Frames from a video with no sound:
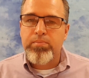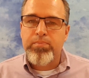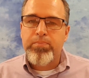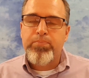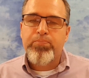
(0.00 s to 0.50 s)

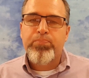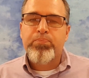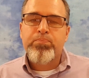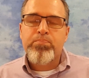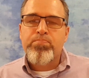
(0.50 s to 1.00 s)

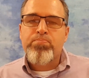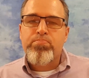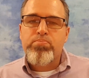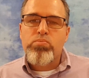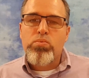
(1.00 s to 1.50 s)

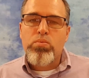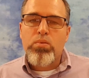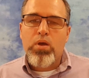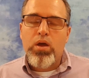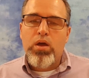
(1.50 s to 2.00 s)

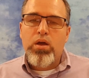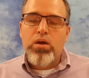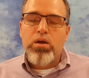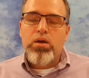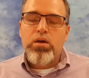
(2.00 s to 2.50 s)
(no one is talking)